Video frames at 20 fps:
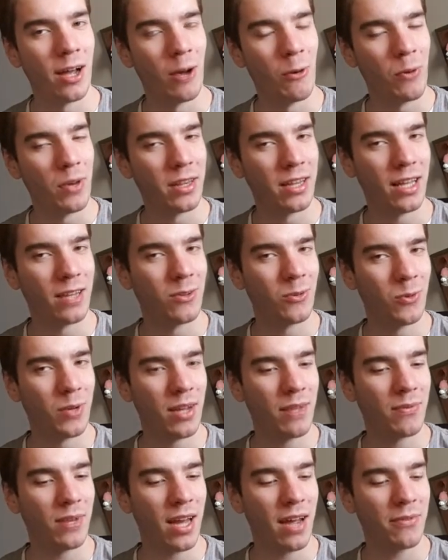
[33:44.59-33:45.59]
we
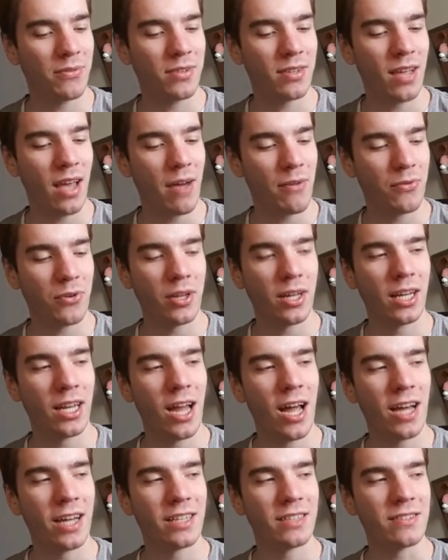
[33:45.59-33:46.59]
have left every
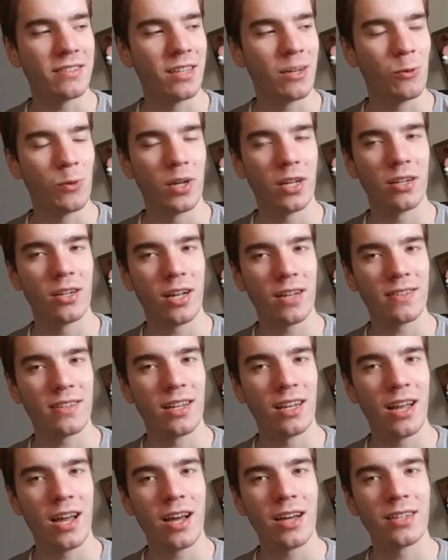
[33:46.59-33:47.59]
alliance, that we are not
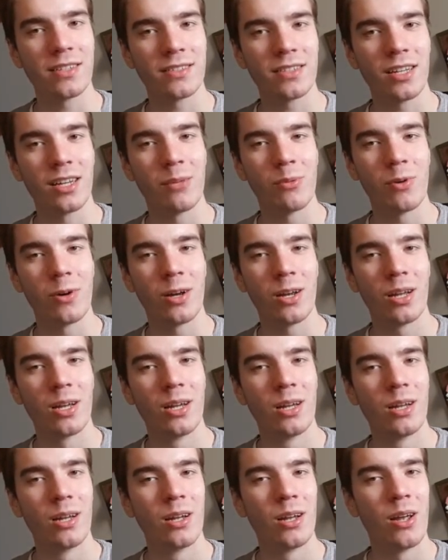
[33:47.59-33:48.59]
alliance anymore.
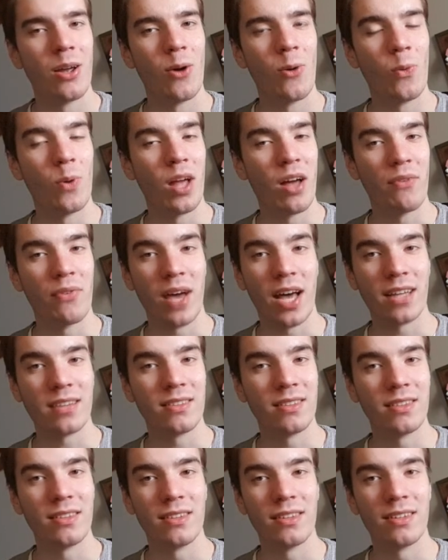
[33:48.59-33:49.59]
We have had
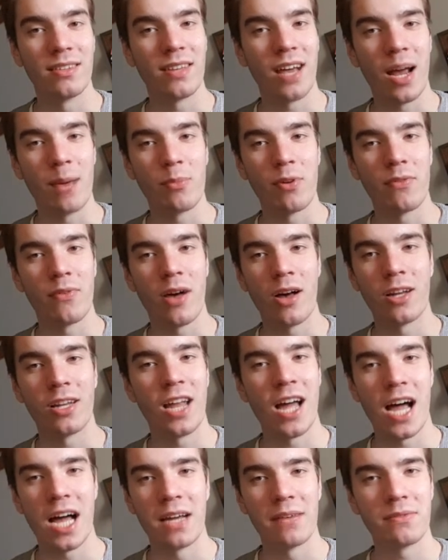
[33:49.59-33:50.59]
the time of our
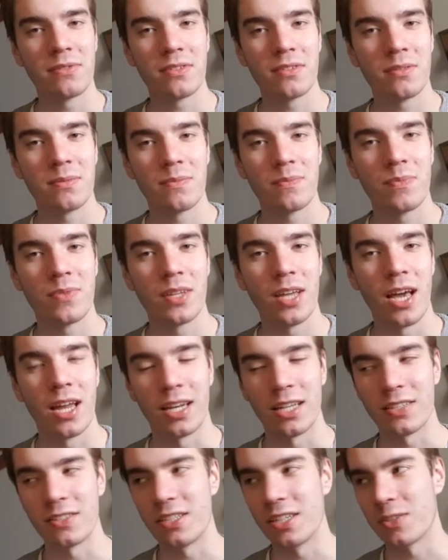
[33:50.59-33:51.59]
lives,
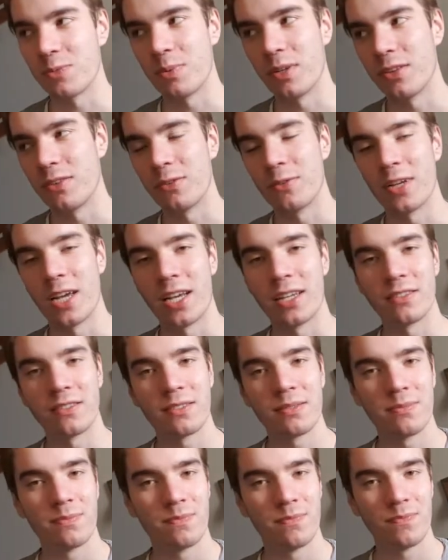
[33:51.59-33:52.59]
and it's just been 2
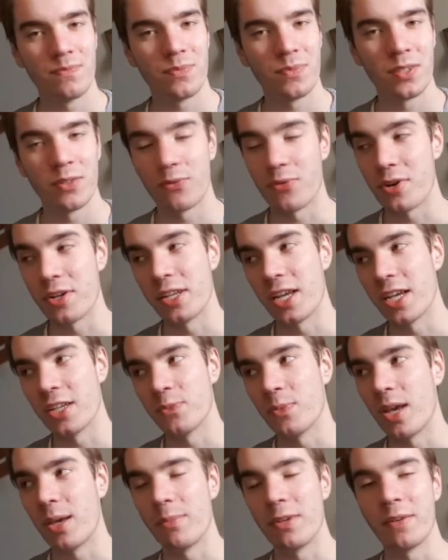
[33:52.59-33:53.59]
days, 3
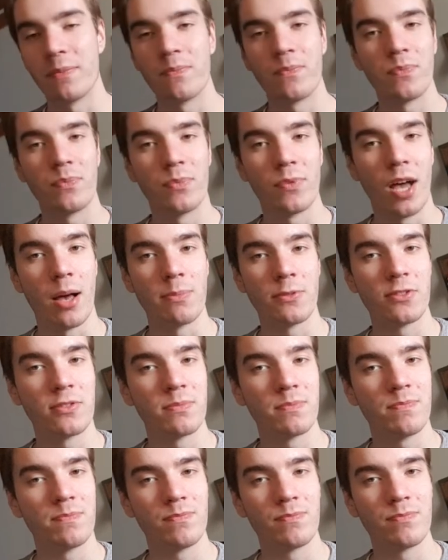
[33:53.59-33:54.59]
days maybe, tops.
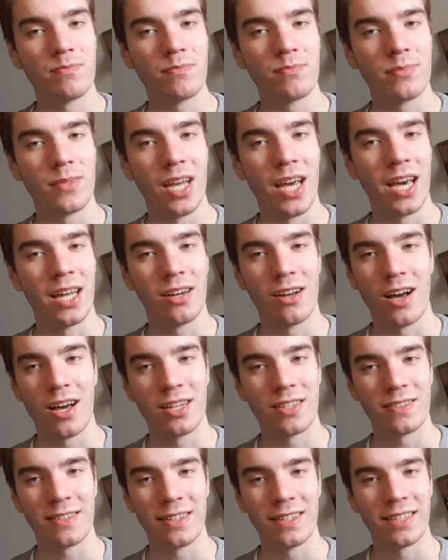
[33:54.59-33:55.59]
And
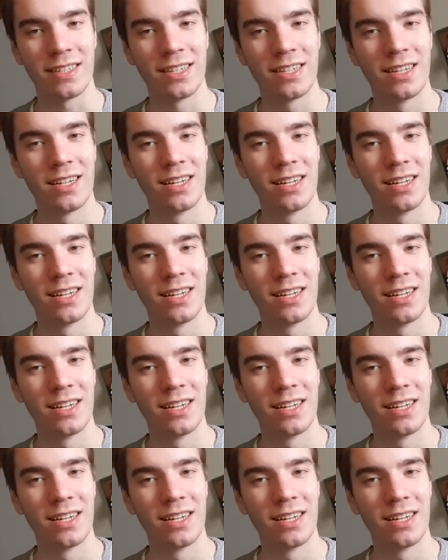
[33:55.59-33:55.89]
honestly,